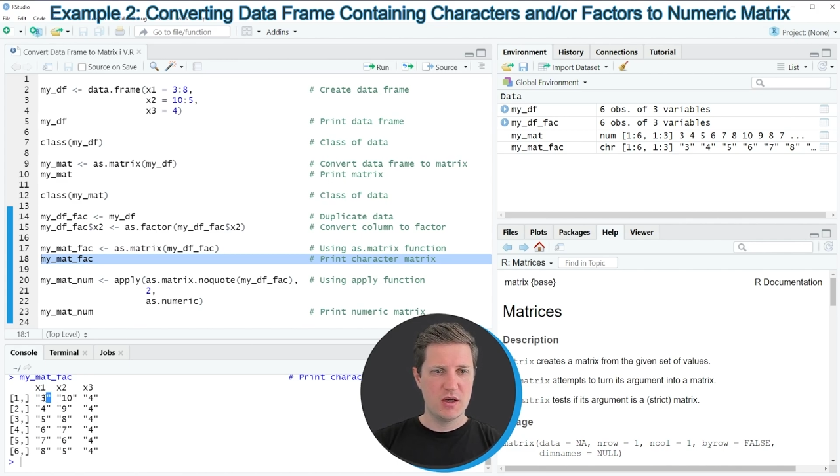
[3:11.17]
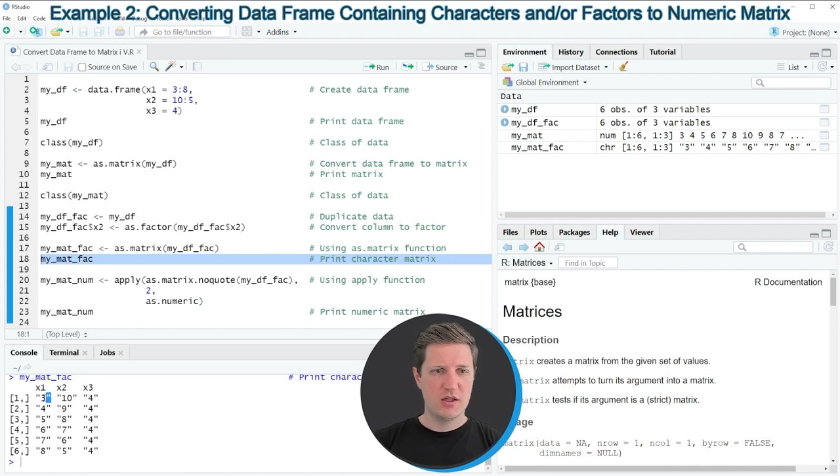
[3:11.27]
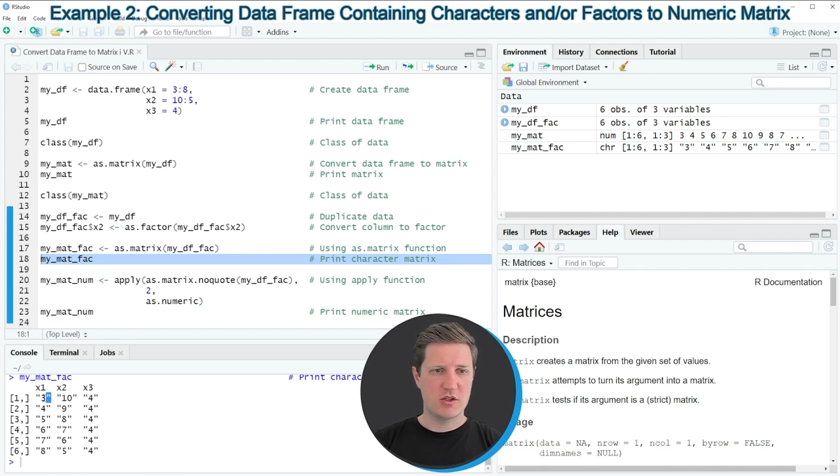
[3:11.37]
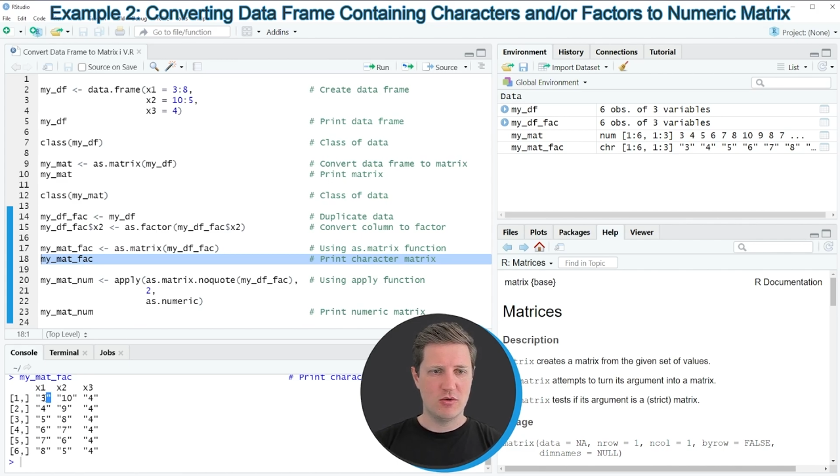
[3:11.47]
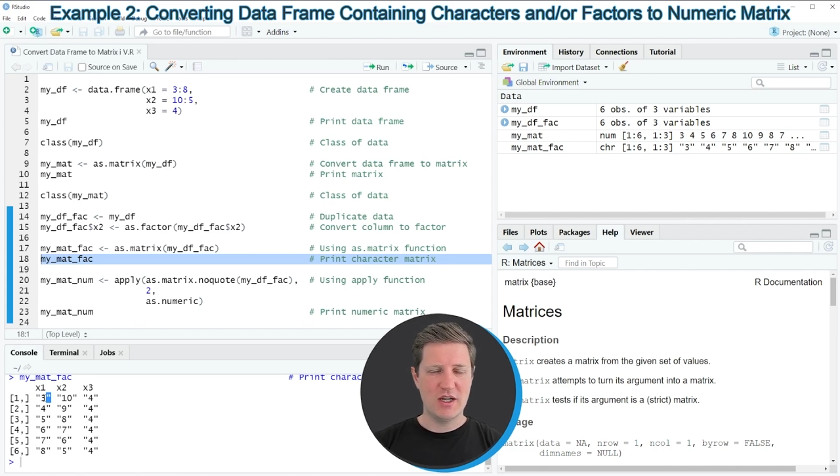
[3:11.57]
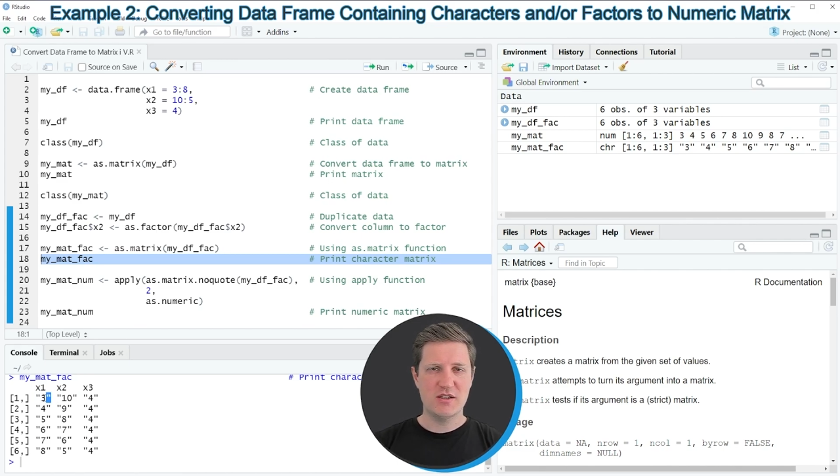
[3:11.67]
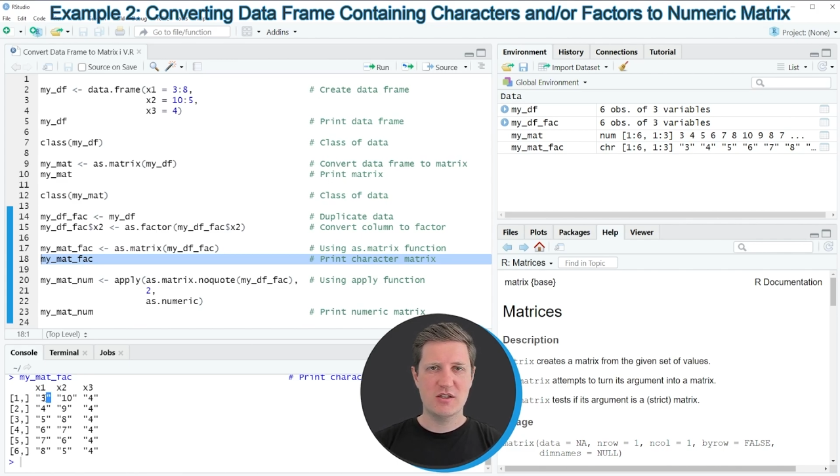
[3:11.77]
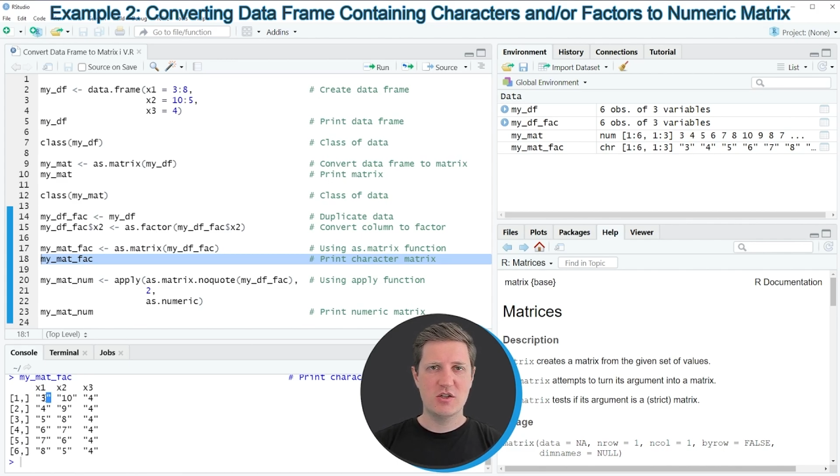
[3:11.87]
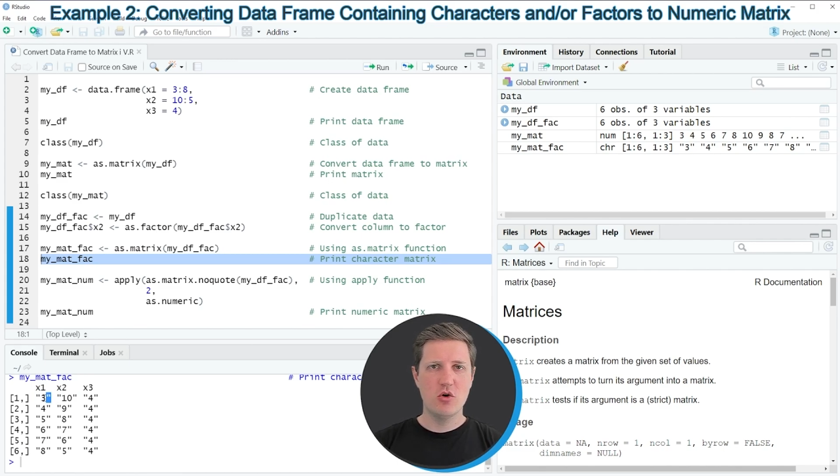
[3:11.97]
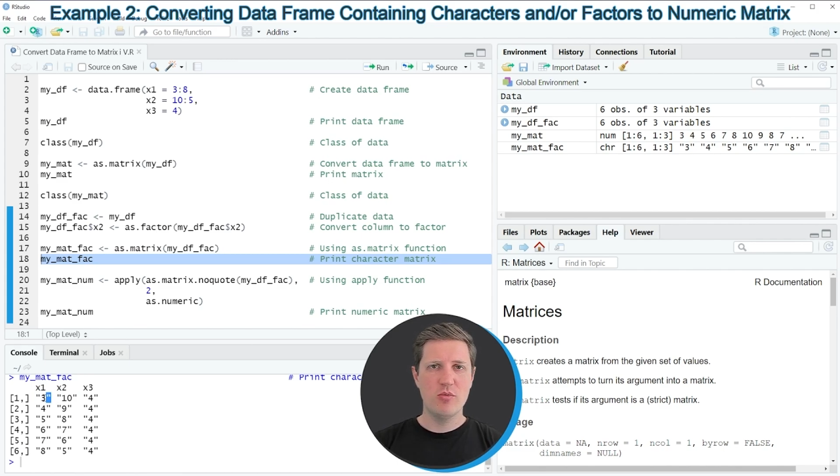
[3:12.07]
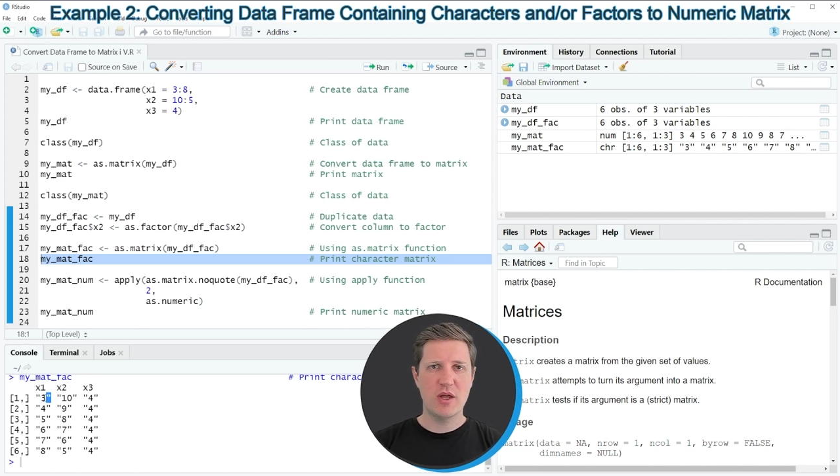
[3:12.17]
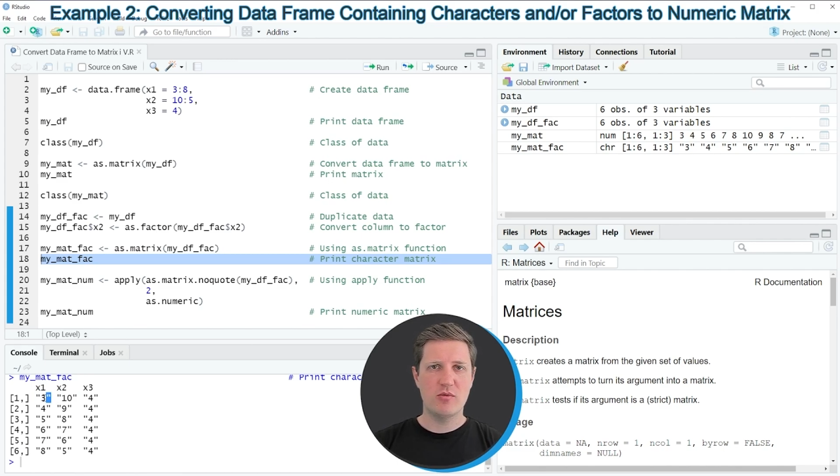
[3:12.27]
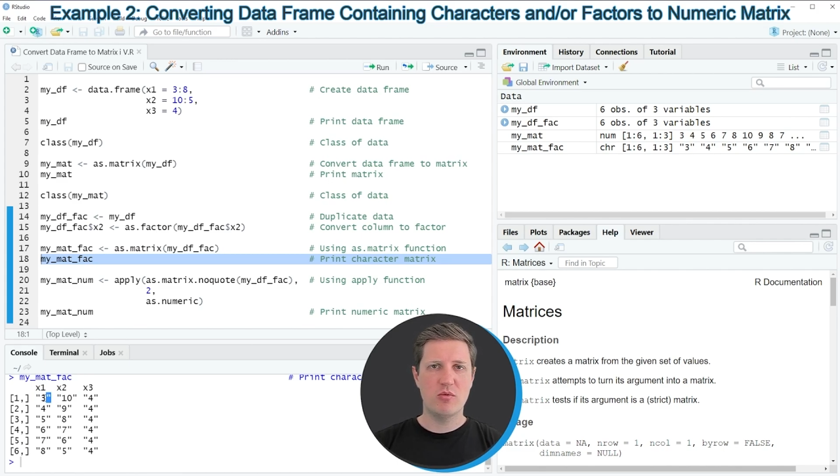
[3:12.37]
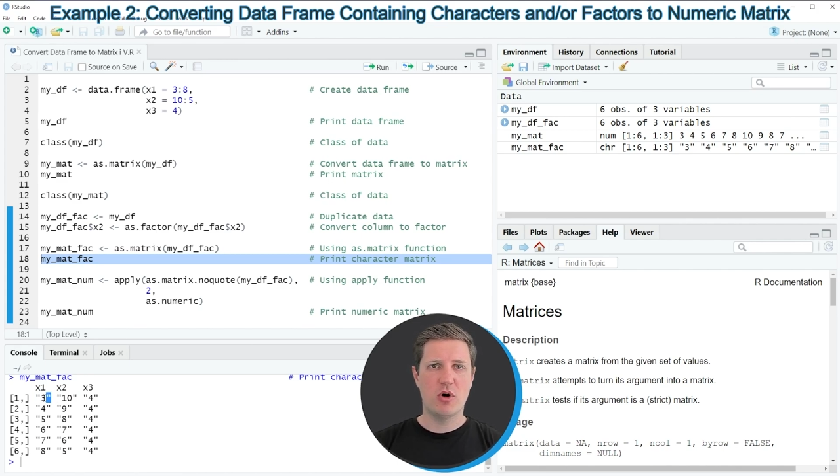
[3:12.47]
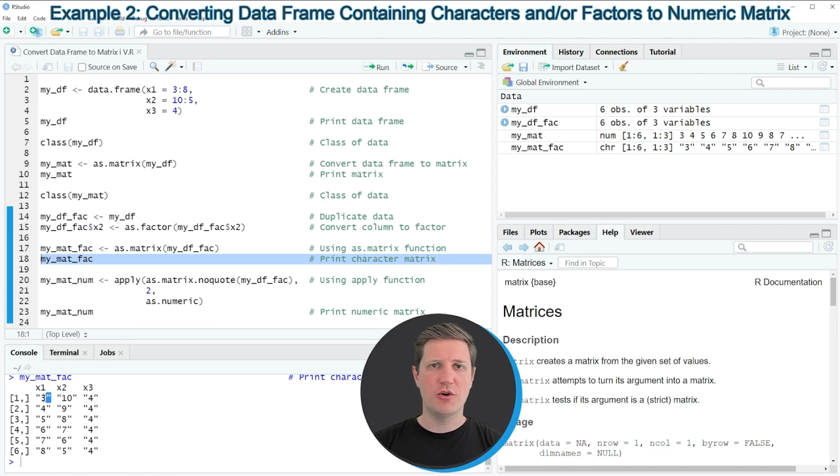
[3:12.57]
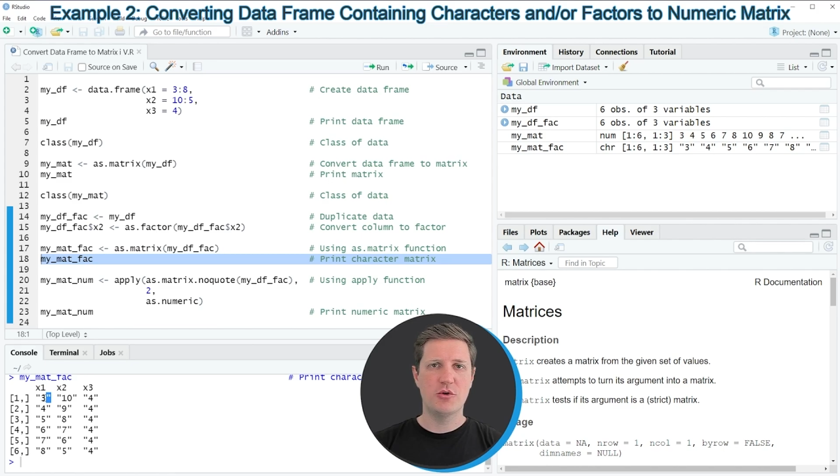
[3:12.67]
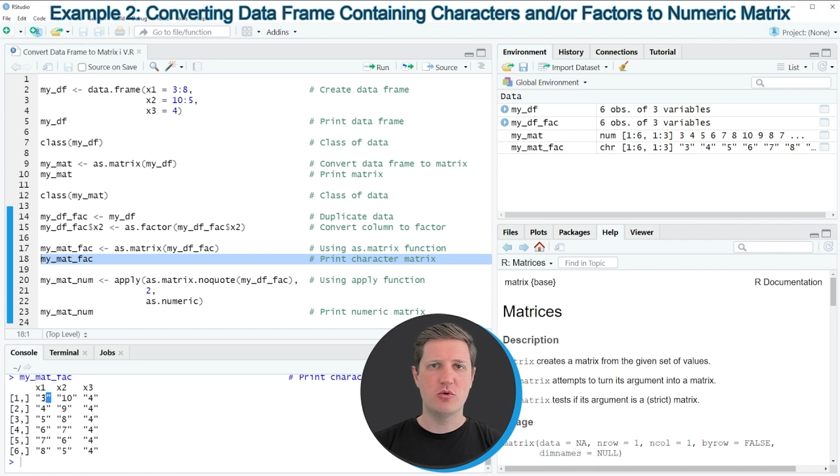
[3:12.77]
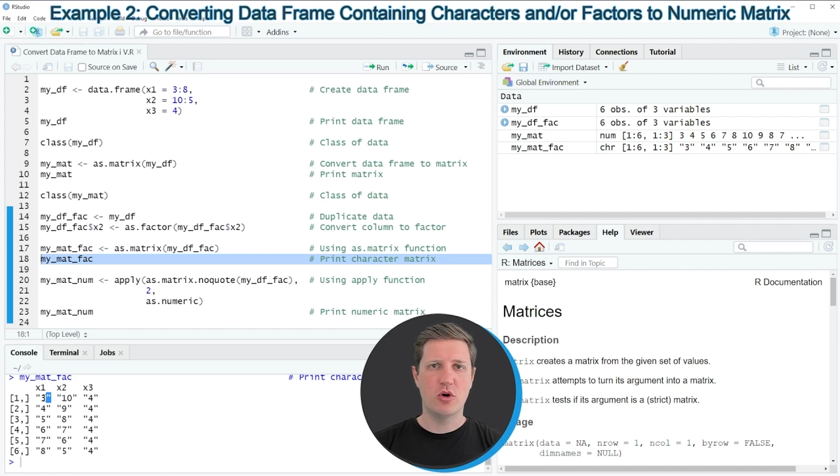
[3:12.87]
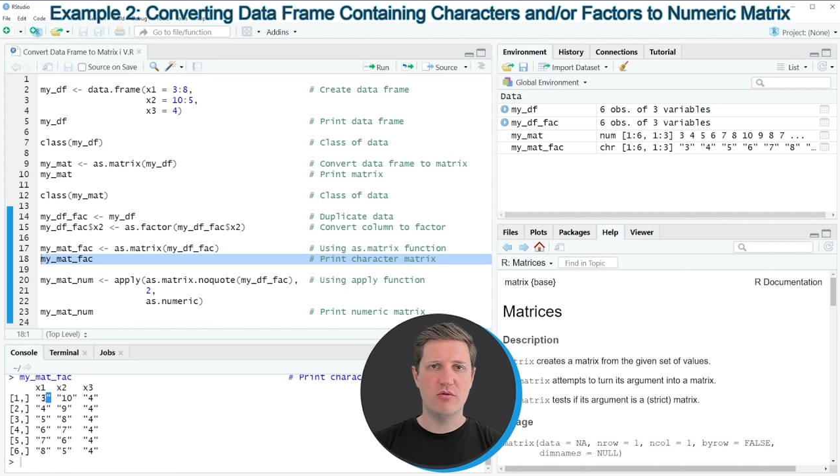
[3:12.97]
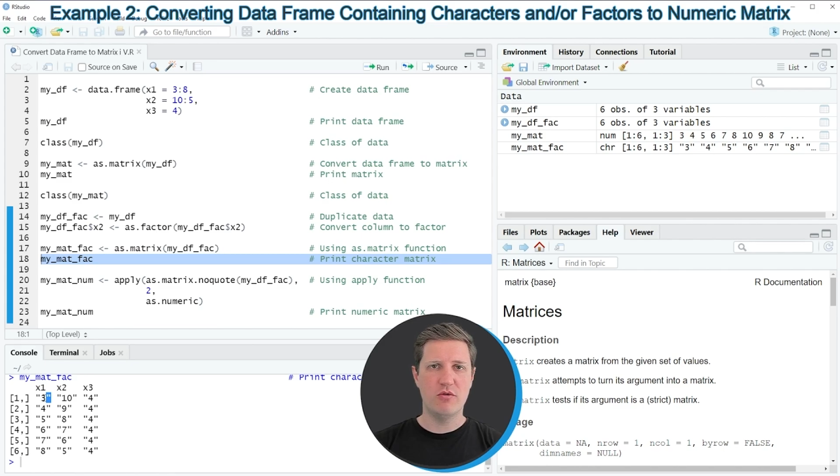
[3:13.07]
So let's assume that we want to
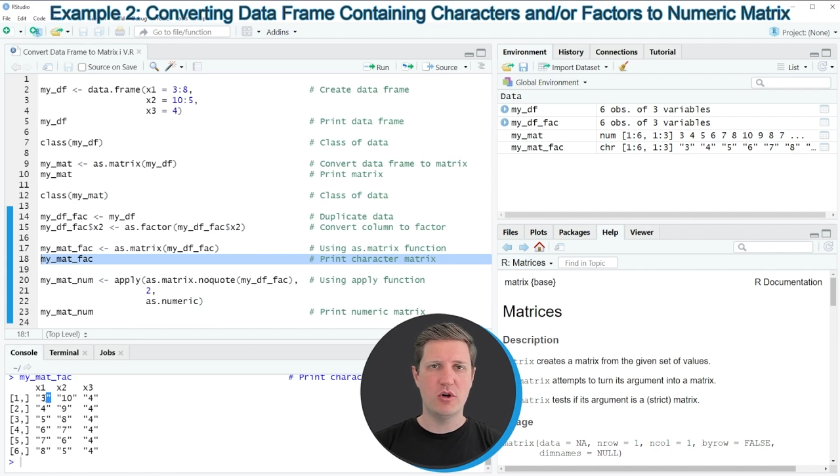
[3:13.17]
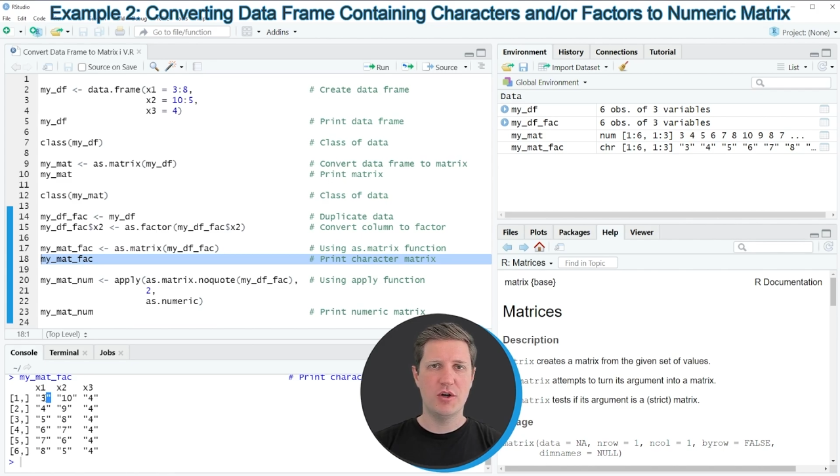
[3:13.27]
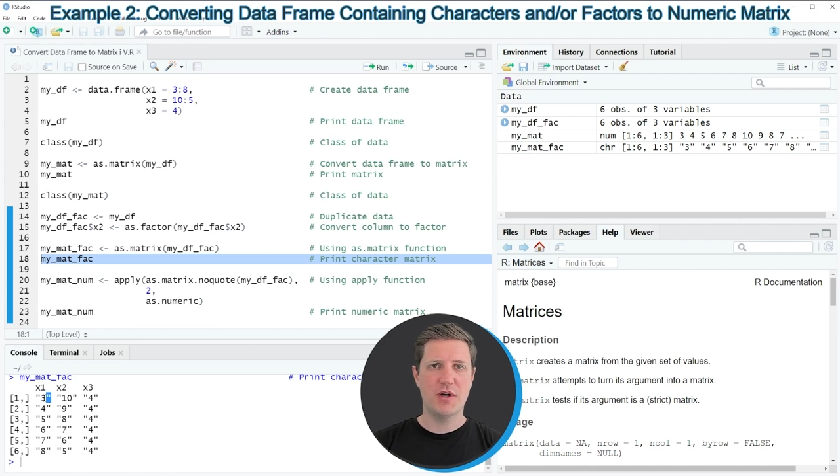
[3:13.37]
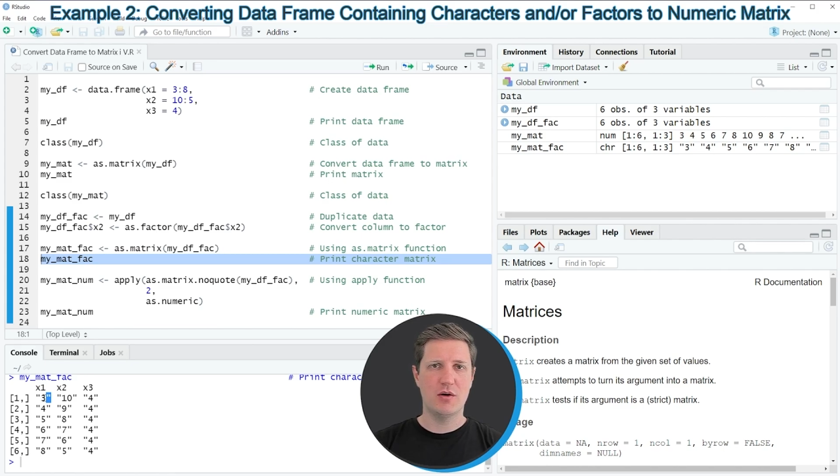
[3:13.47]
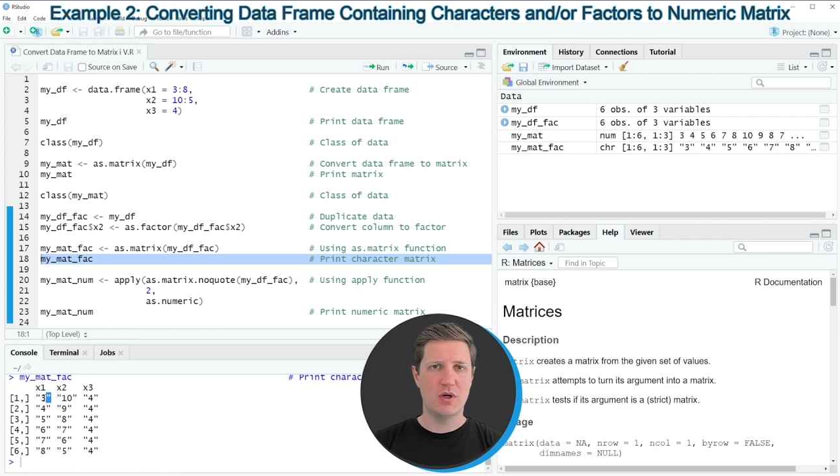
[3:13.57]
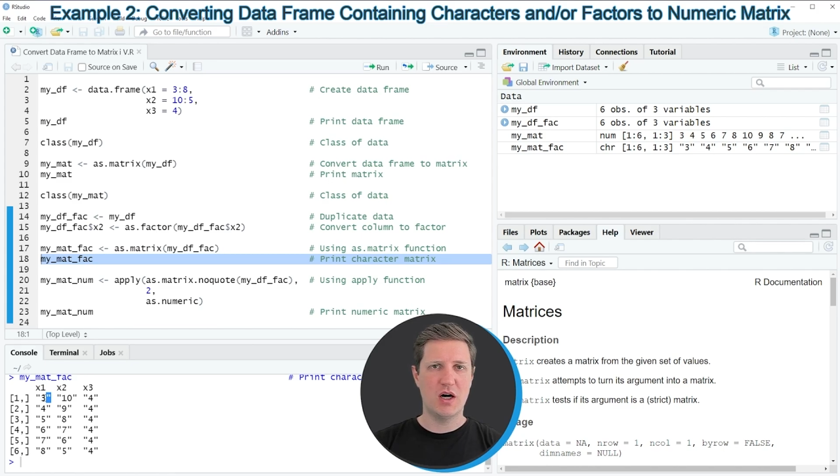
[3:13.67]
convert our